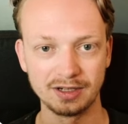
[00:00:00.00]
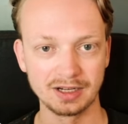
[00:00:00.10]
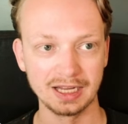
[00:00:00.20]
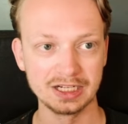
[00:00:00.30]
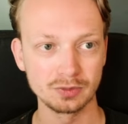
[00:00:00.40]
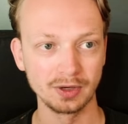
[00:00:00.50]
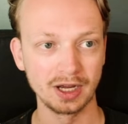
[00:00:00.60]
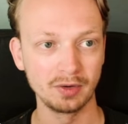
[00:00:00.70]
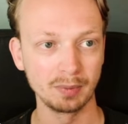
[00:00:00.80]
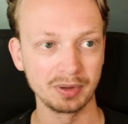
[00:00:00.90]
And this will
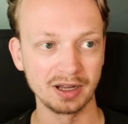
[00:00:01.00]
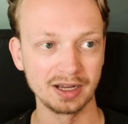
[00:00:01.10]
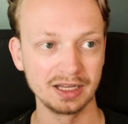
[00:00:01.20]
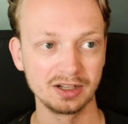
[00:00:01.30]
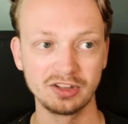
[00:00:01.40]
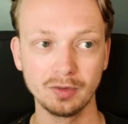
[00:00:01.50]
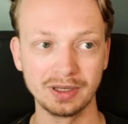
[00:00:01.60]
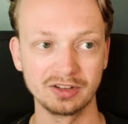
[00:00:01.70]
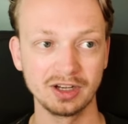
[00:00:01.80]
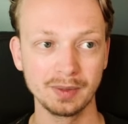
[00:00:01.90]
now apply
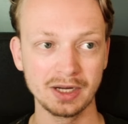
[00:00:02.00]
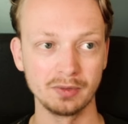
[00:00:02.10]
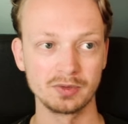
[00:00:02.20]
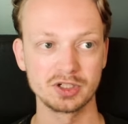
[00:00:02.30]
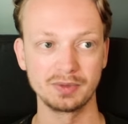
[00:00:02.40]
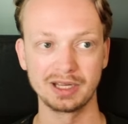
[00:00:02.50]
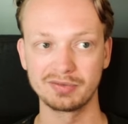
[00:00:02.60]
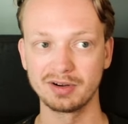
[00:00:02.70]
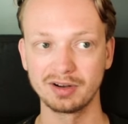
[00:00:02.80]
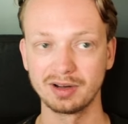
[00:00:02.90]
Tailwind. There we go. So we have
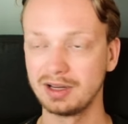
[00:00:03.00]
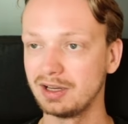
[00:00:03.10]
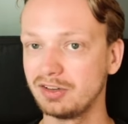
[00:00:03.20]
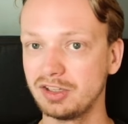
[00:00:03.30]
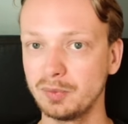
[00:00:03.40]
our Tailwind